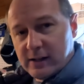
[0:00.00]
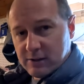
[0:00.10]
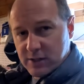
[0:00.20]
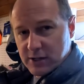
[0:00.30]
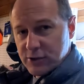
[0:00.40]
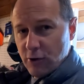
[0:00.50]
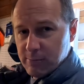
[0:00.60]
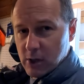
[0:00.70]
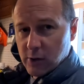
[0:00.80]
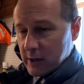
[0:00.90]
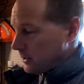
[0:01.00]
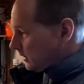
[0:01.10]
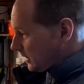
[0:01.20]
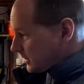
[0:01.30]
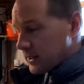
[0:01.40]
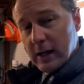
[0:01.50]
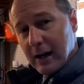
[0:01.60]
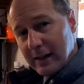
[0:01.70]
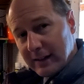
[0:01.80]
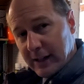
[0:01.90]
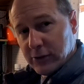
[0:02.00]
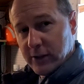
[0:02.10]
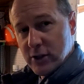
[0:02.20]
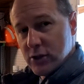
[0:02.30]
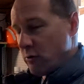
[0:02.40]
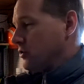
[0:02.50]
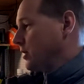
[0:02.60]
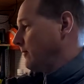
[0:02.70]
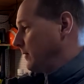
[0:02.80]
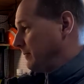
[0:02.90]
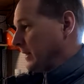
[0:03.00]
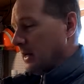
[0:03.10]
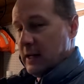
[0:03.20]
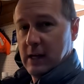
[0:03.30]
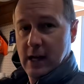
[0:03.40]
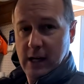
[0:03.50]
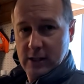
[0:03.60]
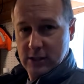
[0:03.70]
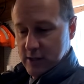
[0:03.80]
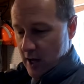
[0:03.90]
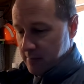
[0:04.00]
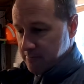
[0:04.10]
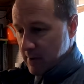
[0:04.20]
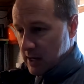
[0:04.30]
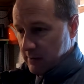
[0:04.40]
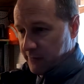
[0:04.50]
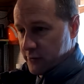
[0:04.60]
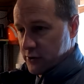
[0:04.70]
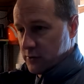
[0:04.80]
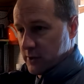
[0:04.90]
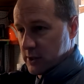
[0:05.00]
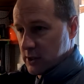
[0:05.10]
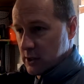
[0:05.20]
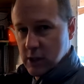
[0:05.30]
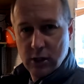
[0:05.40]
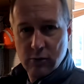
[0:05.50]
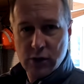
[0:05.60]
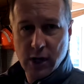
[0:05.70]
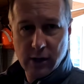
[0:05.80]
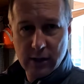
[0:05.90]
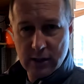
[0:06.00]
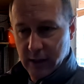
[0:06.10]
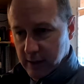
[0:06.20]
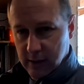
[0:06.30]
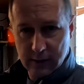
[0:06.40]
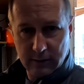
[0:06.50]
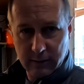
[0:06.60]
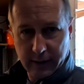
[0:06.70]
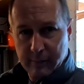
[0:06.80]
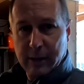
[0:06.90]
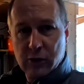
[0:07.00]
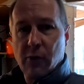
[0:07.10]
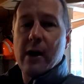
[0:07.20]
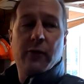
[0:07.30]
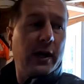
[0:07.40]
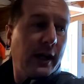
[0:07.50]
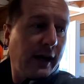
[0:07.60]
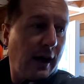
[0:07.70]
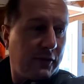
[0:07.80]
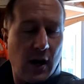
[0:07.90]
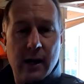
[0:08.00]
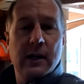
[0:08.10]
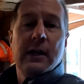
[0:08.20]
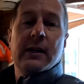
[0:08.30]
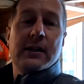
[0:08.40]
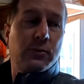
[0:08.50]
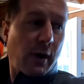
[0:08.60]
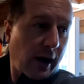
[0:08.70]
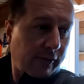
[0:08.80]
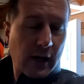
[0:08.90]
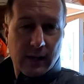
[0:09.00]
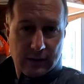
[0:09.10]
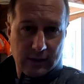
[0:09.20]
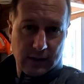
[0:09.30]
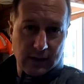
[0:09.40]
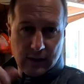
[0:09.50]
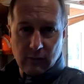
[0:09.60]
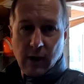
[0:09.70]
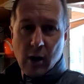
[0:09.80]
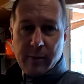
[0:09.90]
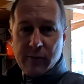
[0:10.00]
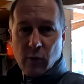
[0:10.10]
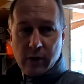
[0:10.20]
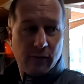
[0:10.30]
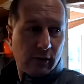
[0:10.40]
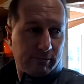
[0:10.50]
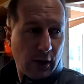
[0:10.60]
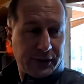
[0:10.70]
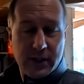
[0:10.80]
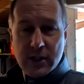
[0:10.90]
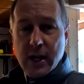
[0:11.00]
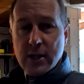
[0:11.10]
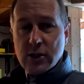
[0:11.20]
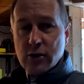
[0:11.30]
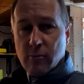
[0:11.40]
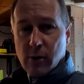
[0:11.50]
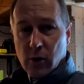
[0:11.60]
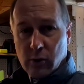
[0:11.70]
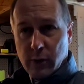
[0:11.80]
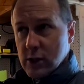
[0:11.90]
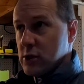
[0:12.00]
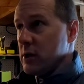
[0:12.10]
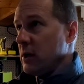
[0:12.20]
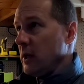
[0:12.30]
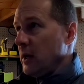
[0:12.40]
Now it's not a snow blower, it's a electric snow shovel. And it's not meant for doing huge areas like a big driveway like I've got. That's why I've got the Ryobi 40 volt multi-stage snow blower, which